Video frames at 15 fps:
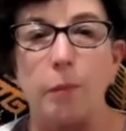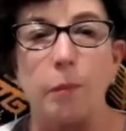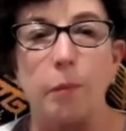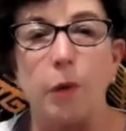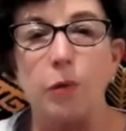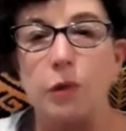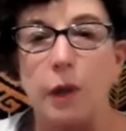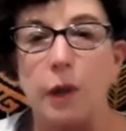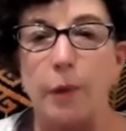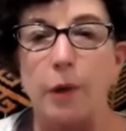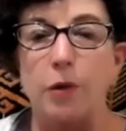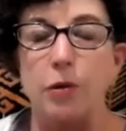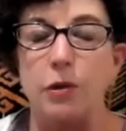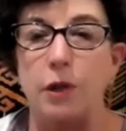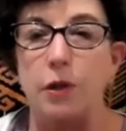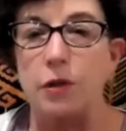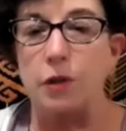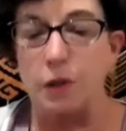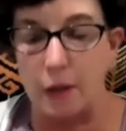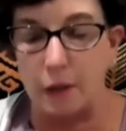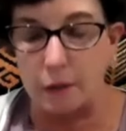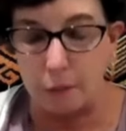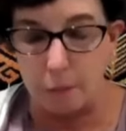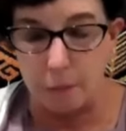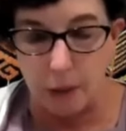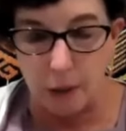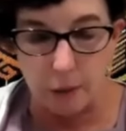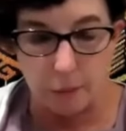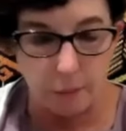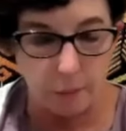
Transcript: most chemicals that are synthetically made.